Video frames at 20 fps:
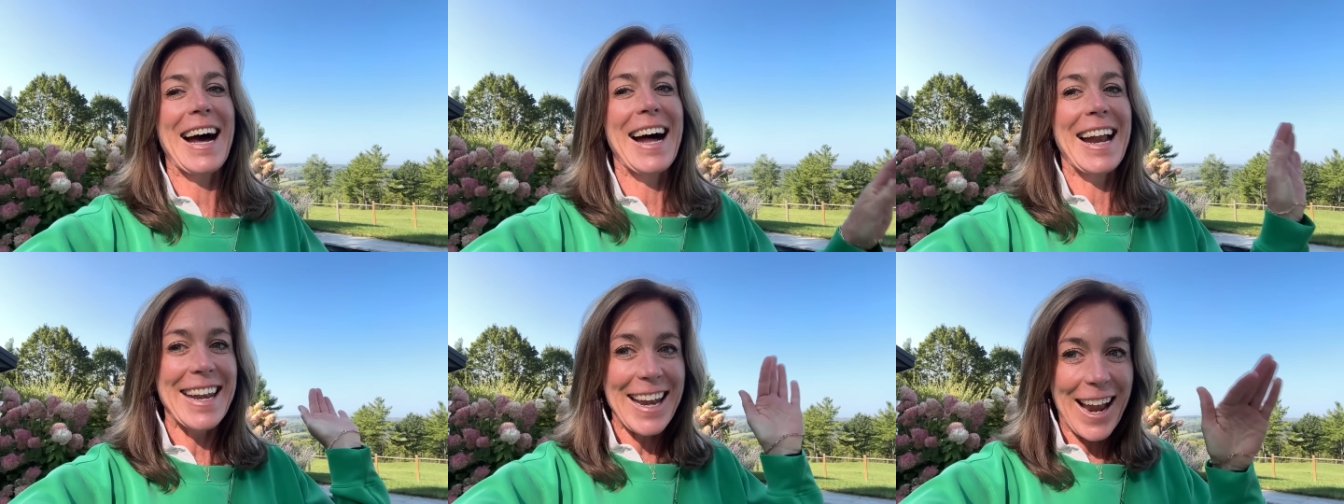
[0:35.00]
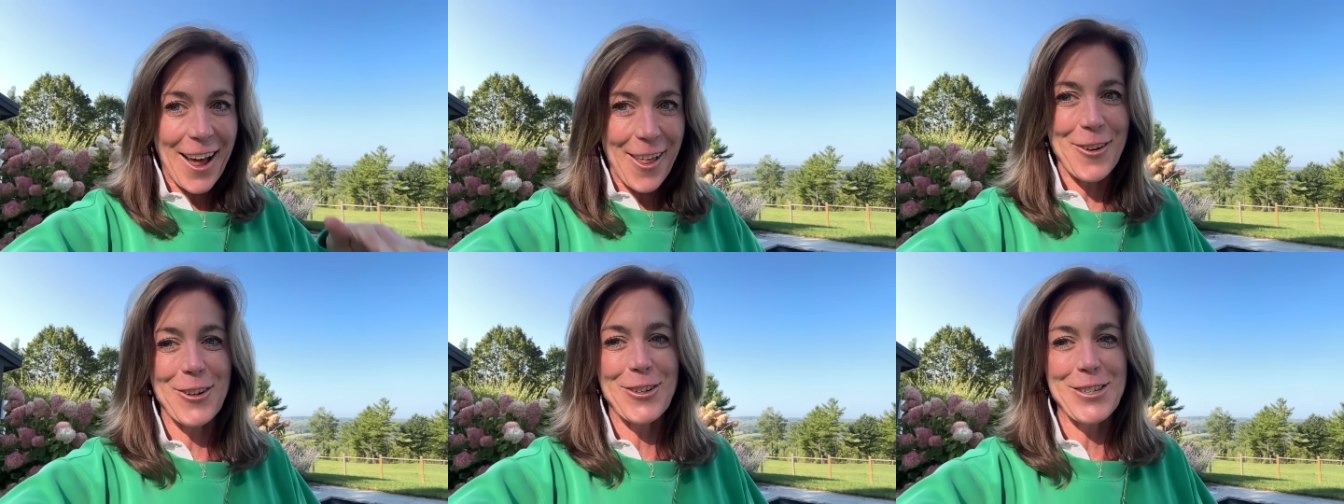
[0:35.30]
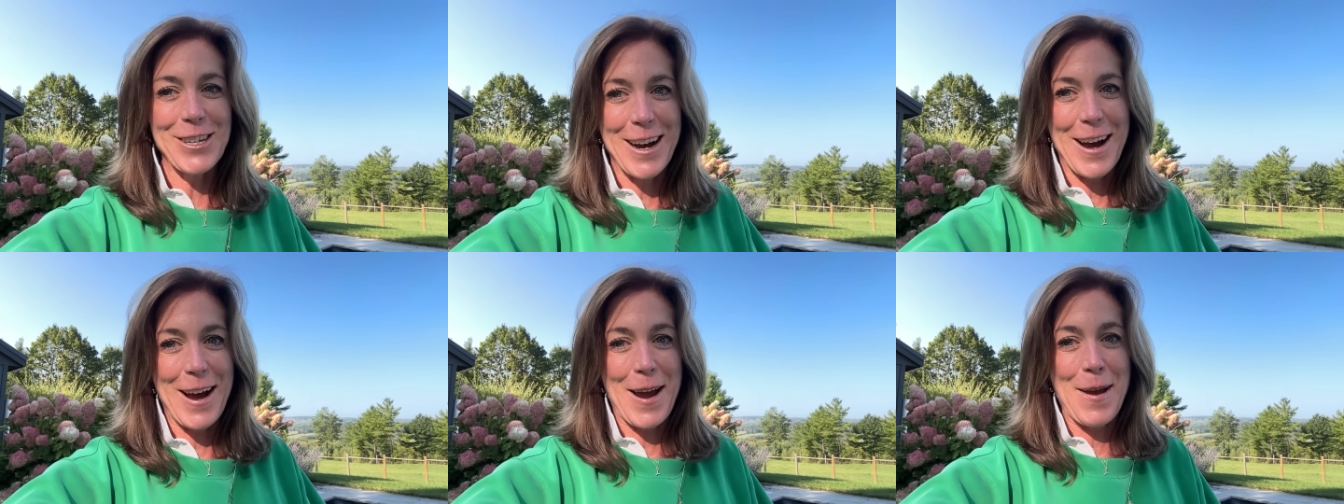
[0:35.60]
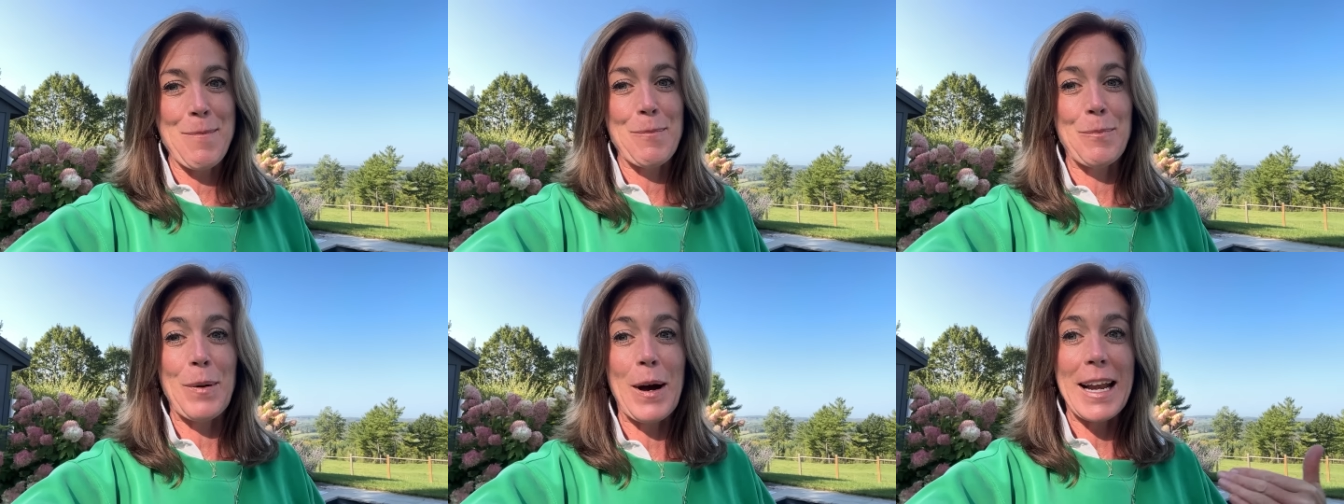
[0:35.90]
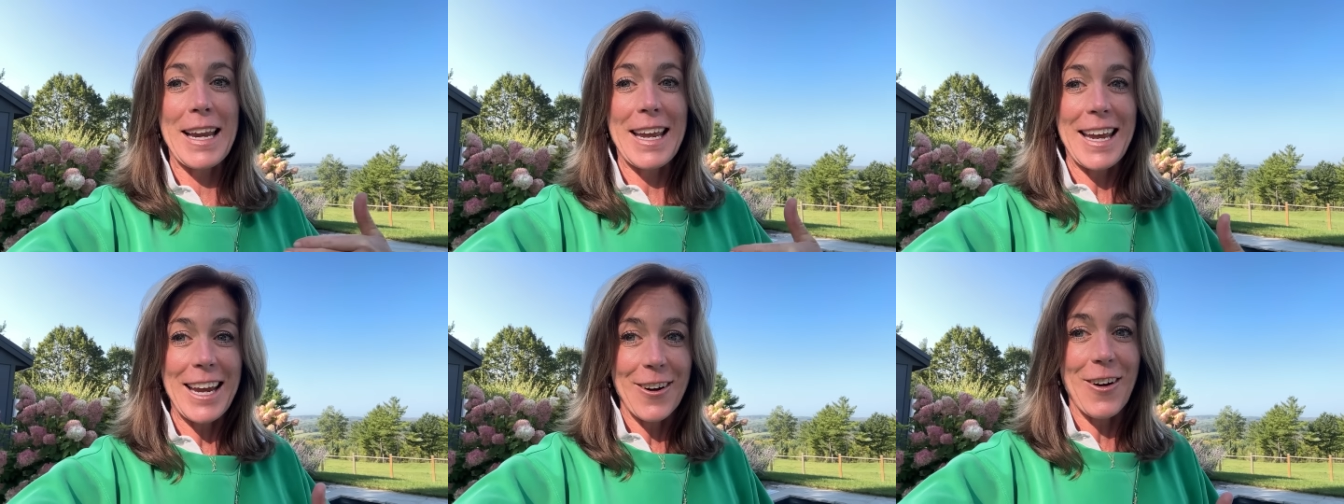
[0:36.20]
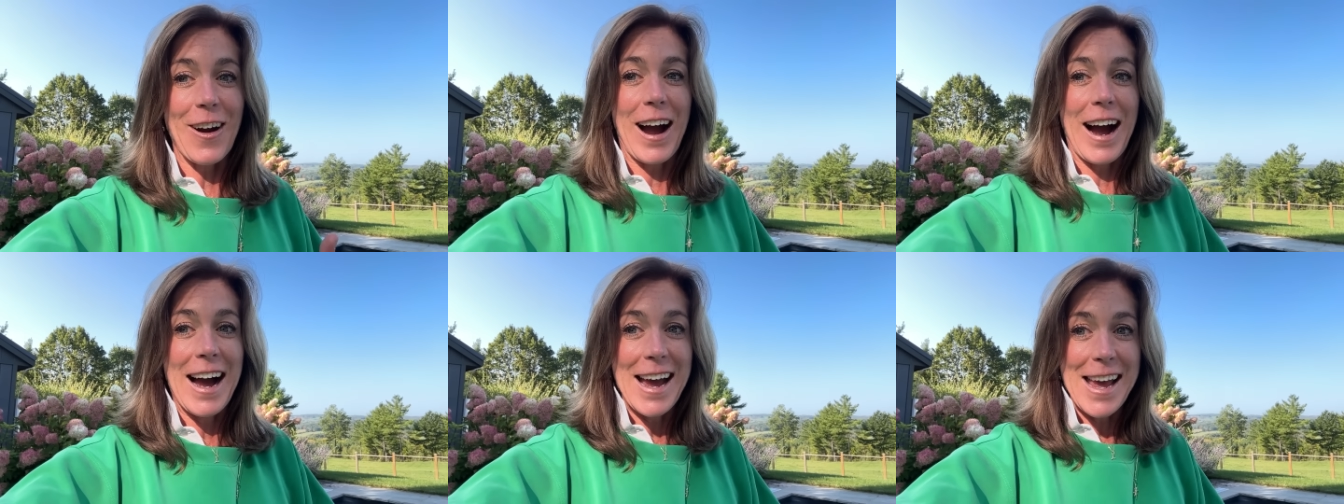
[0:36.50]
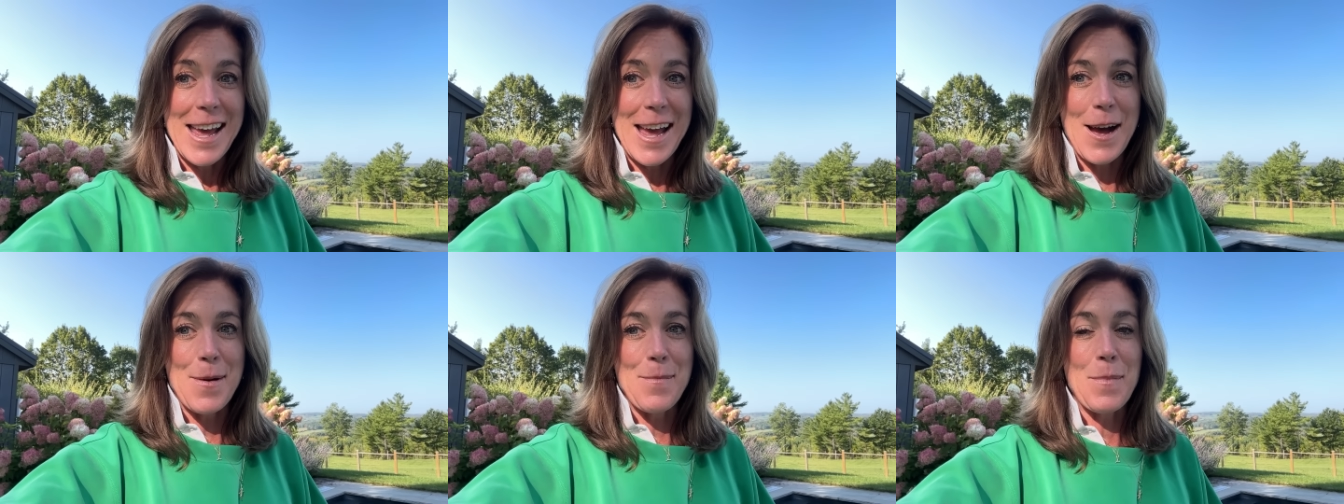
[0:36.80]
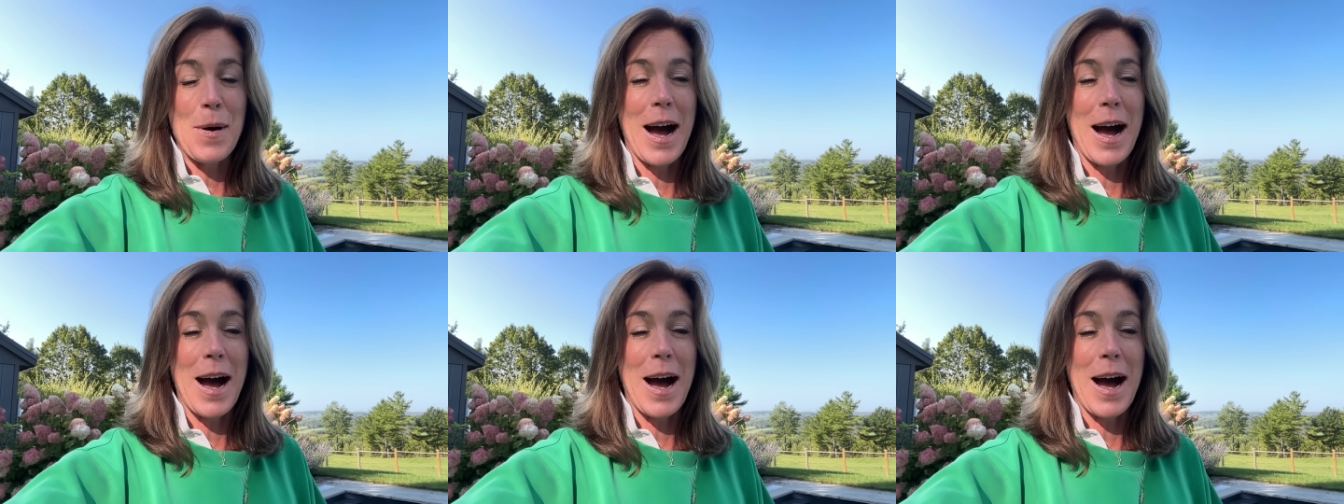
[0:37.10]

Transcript: another time. But here I am.